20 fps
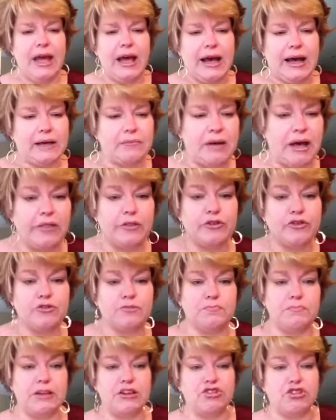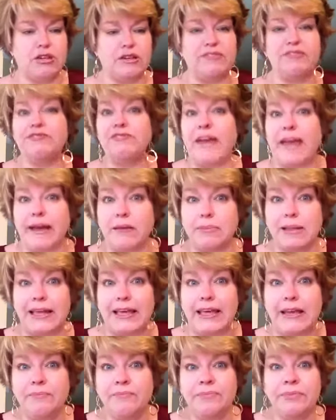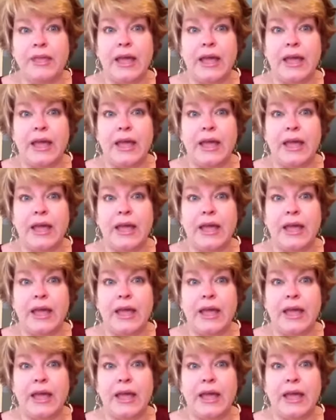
Others mentioned family,